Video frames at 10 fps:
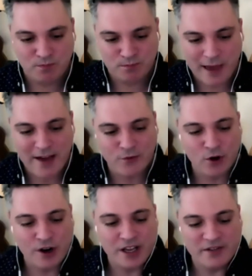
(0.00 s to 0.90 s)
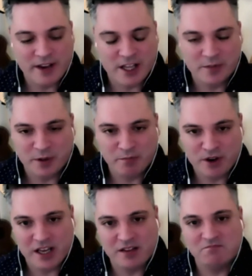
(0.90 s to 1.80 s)
have already developed a
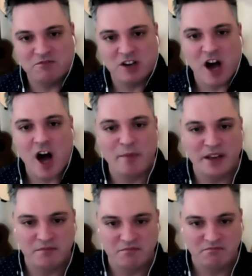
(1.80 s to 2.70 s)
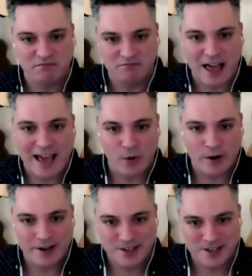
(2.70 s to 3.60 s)
pretty common
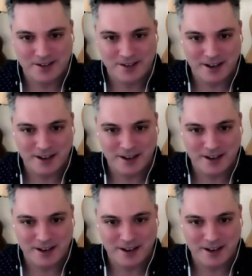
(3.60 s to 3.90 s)
language